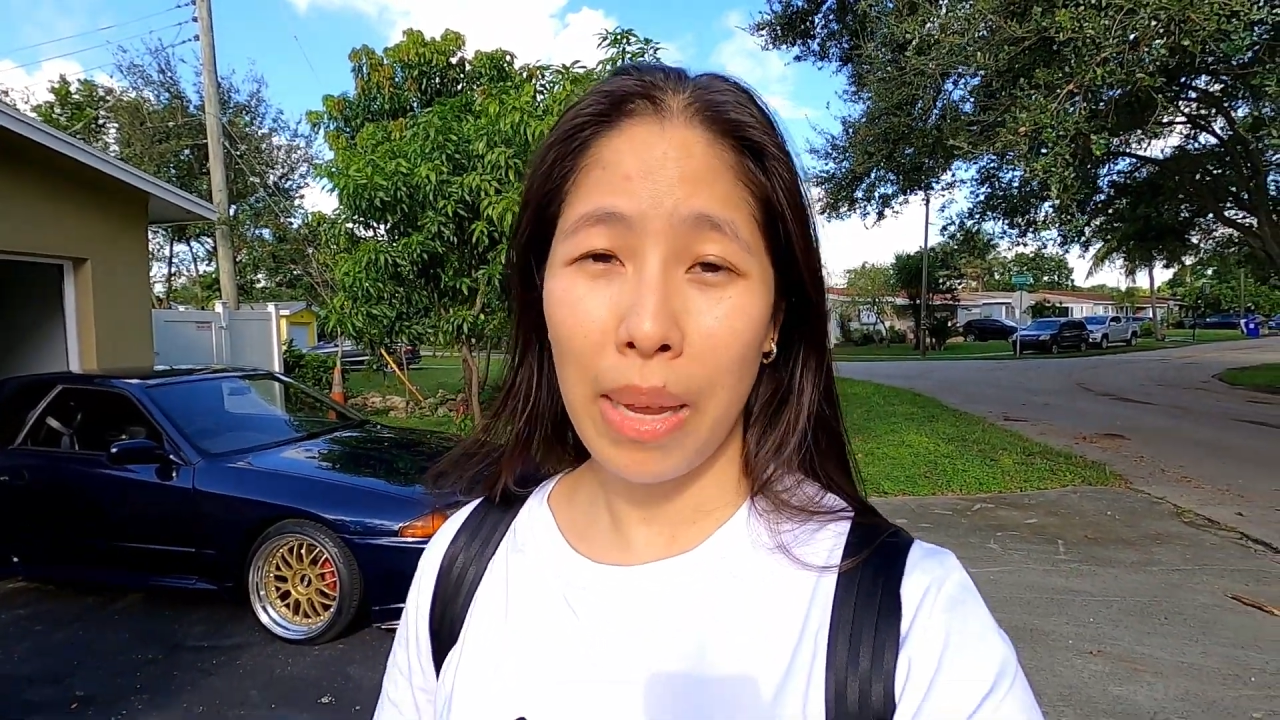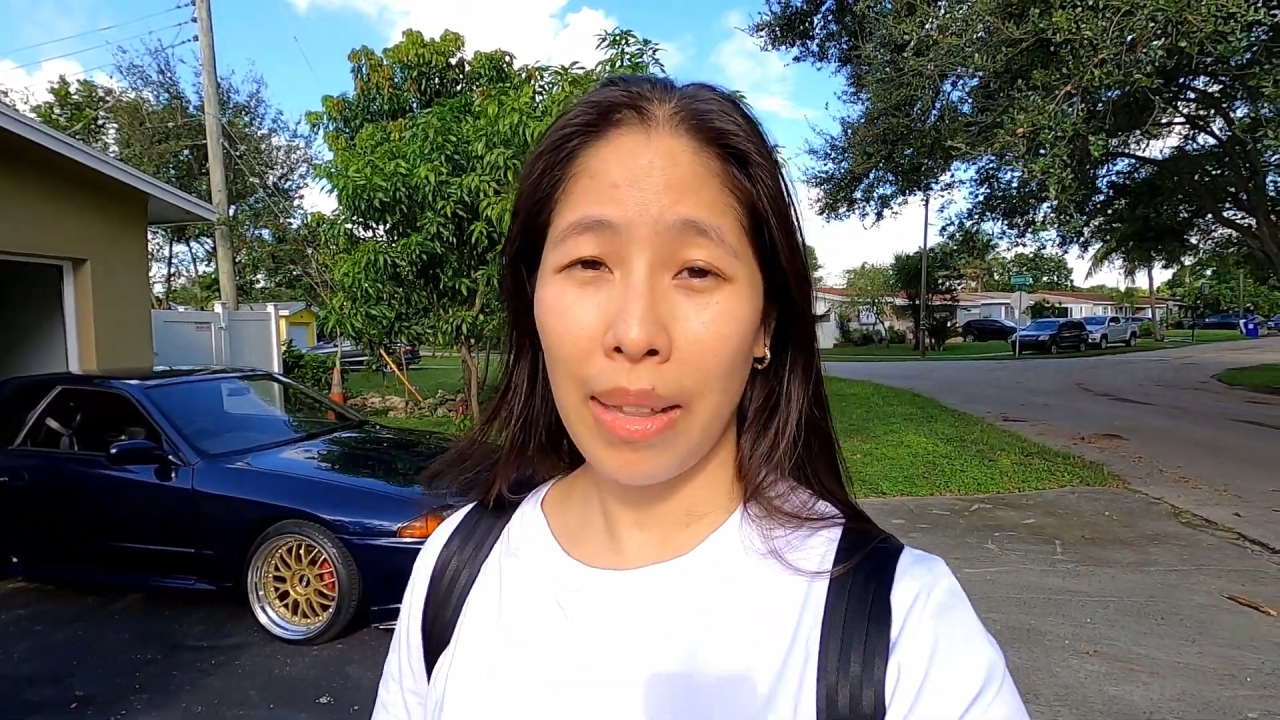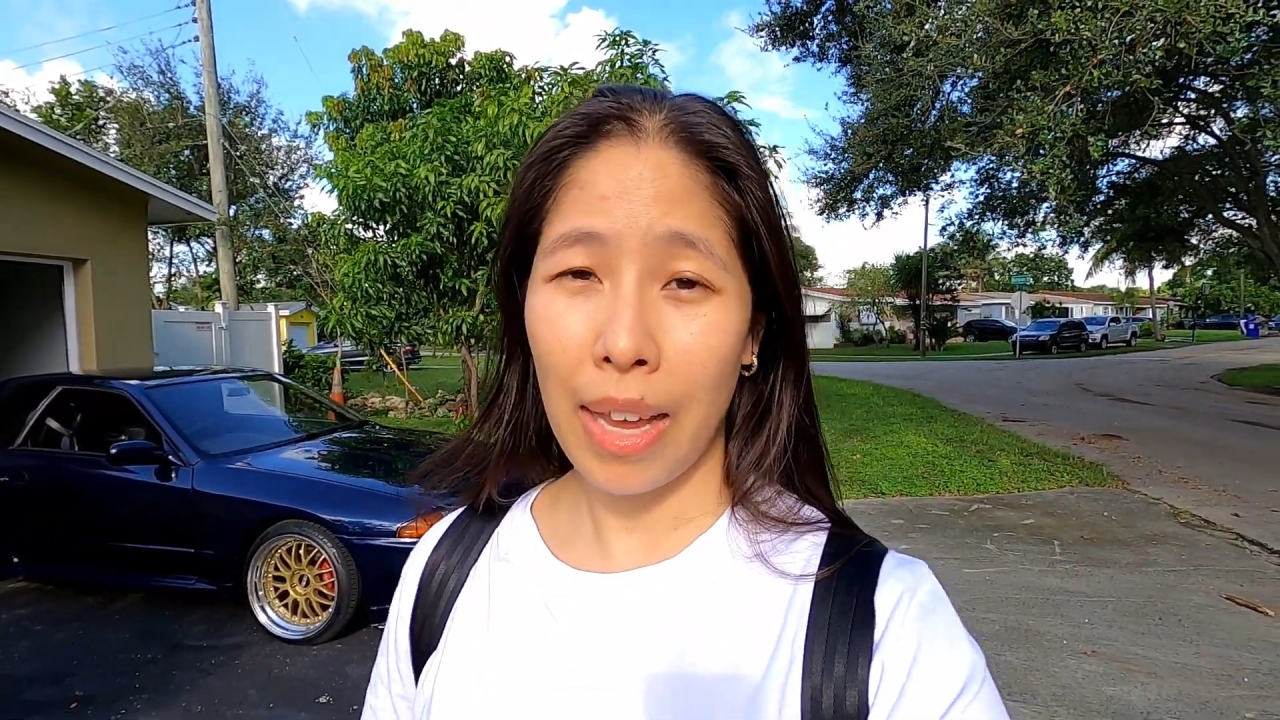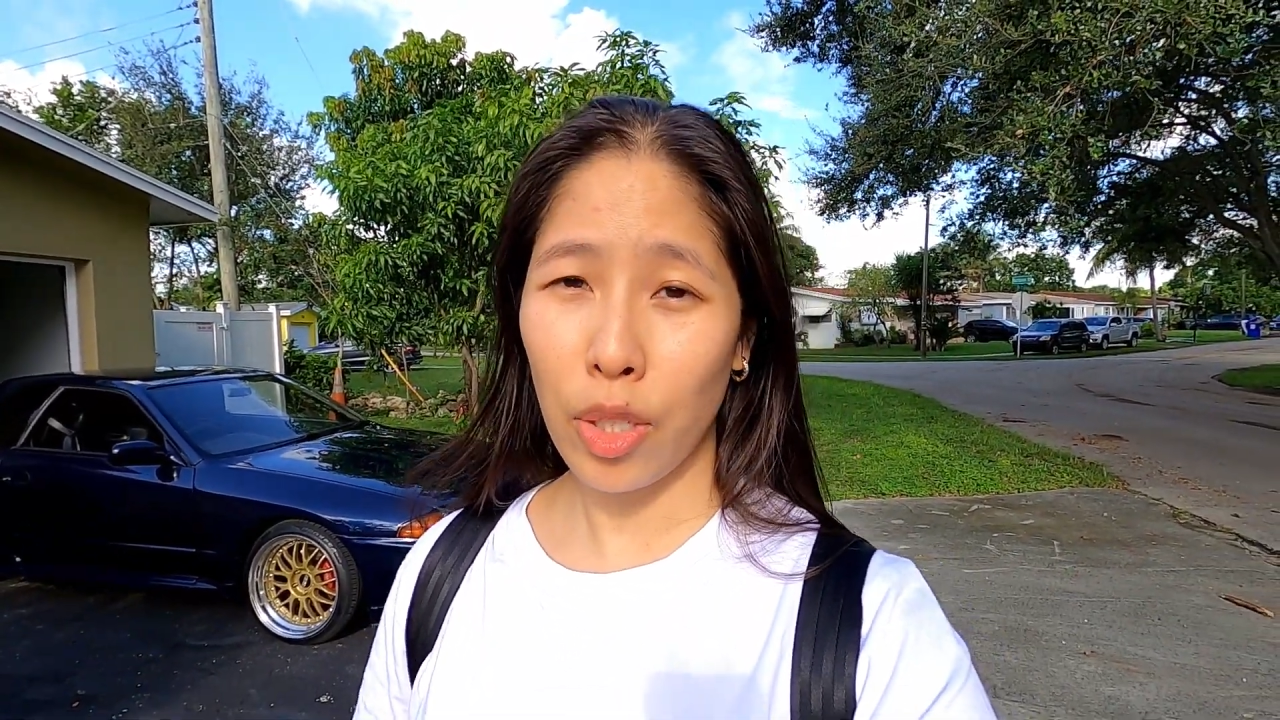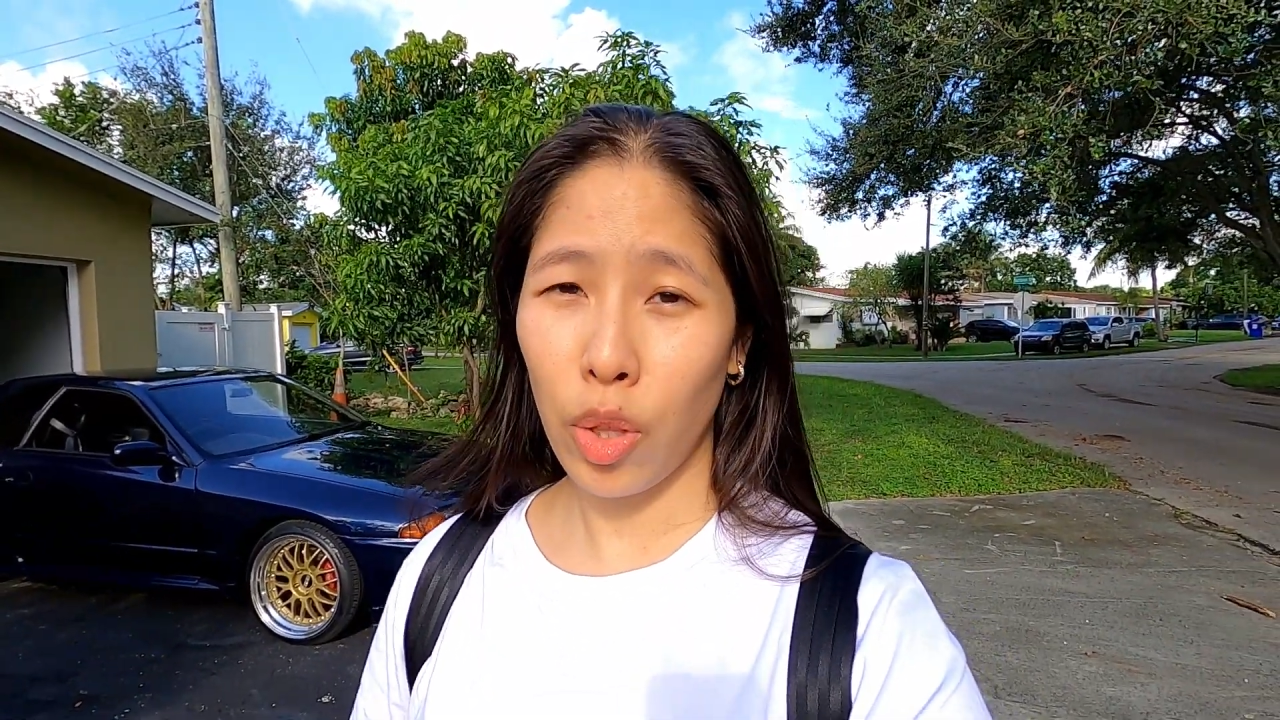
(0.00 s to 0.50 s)

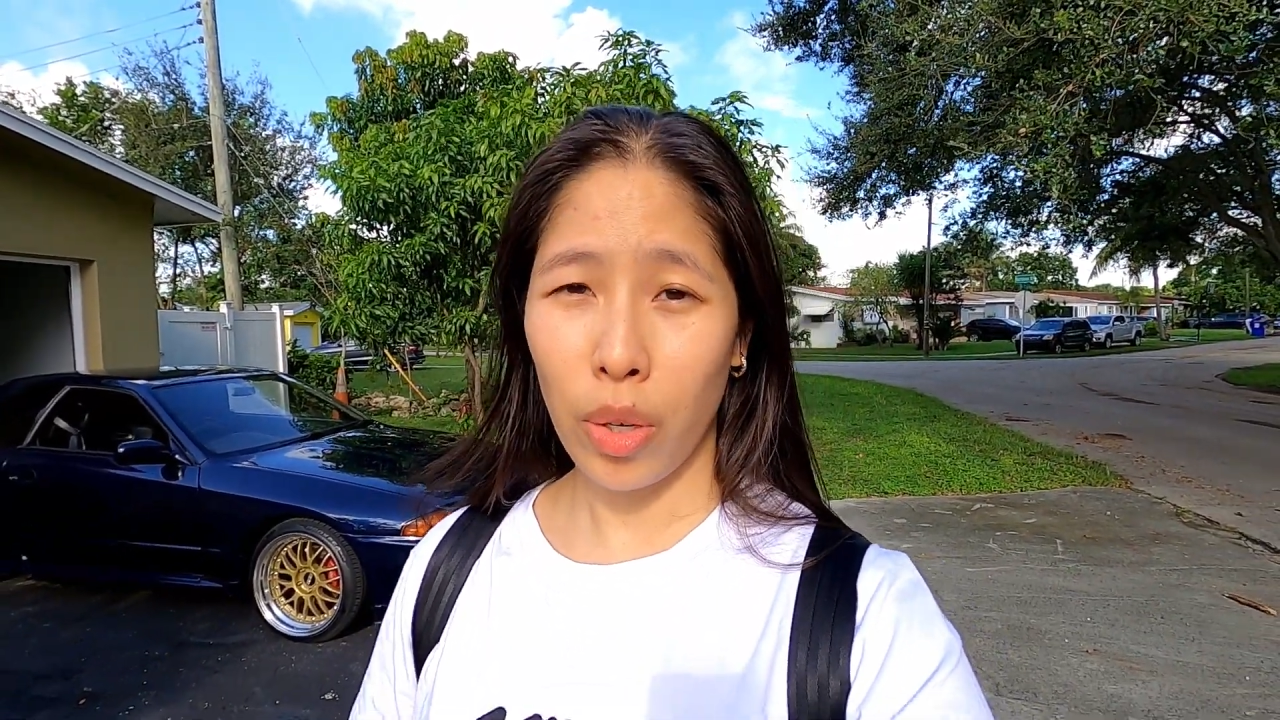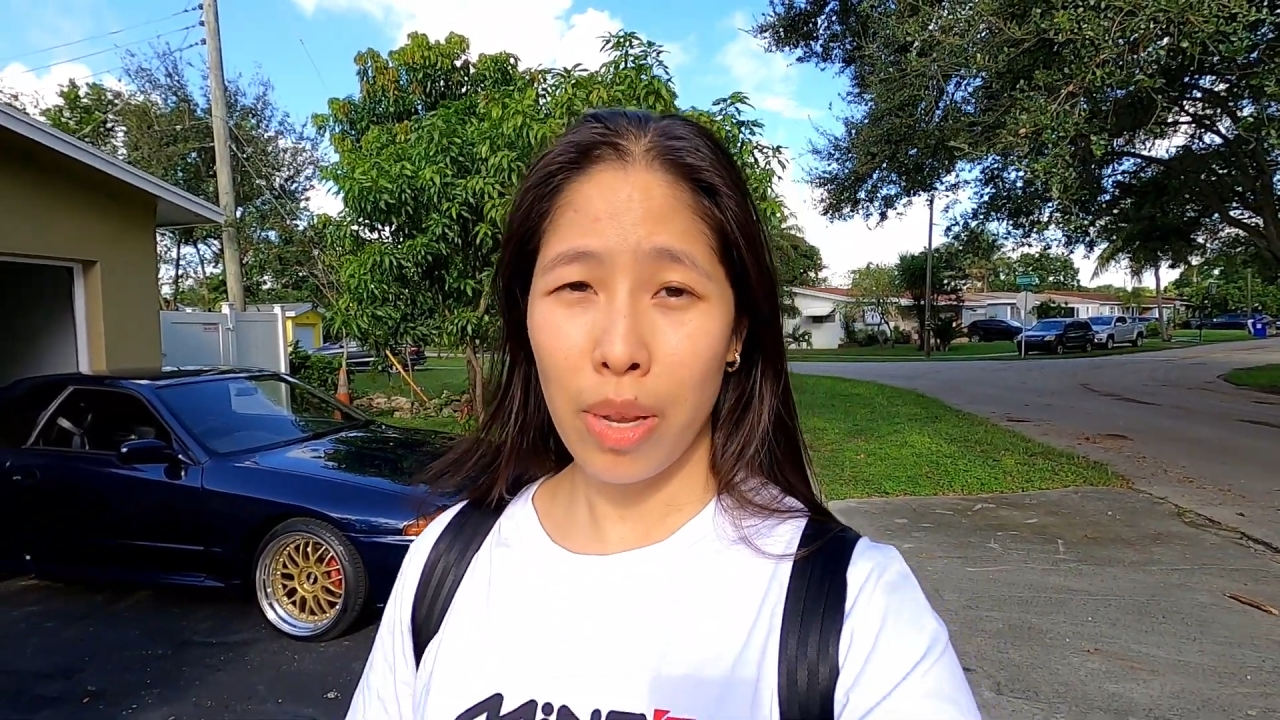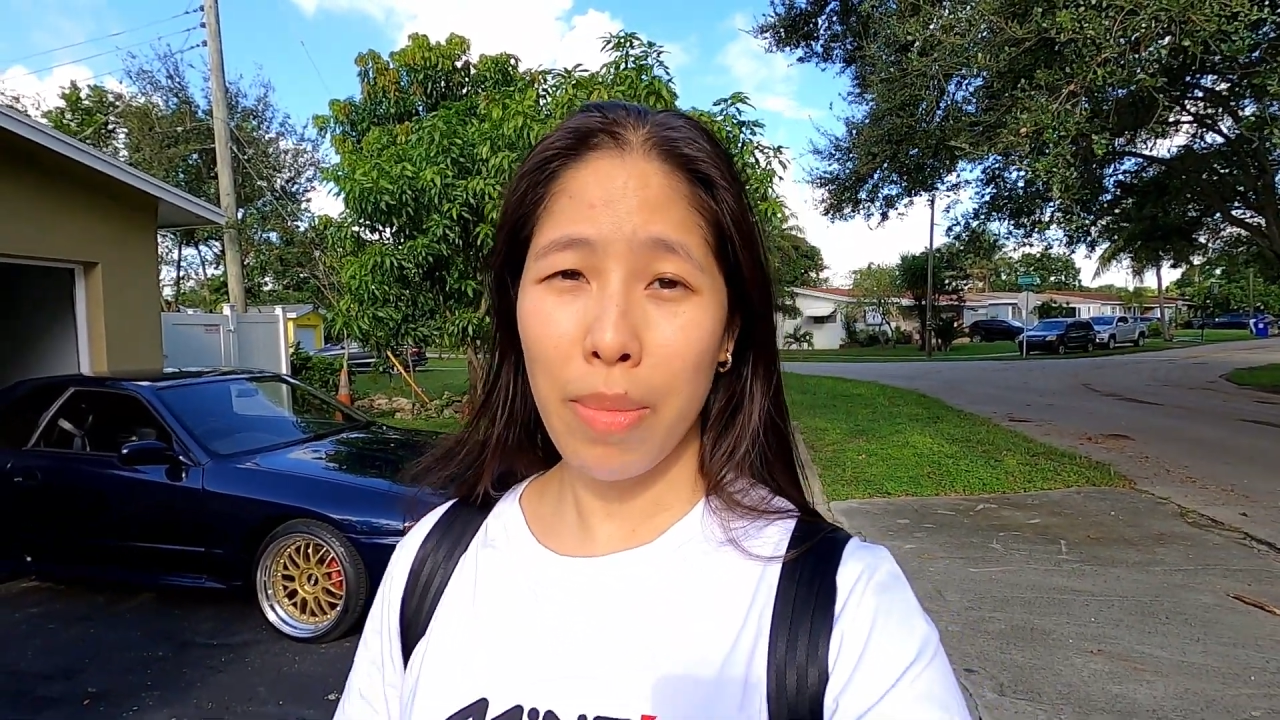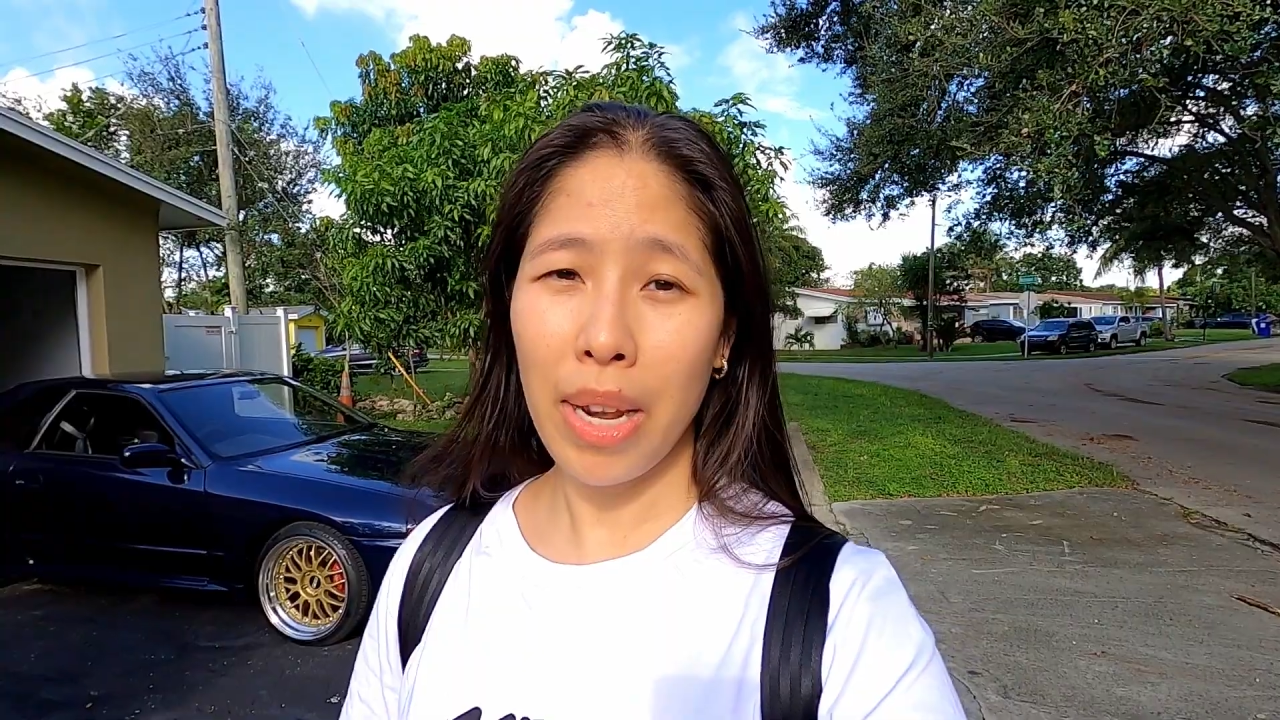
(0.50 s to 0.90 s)
may last 30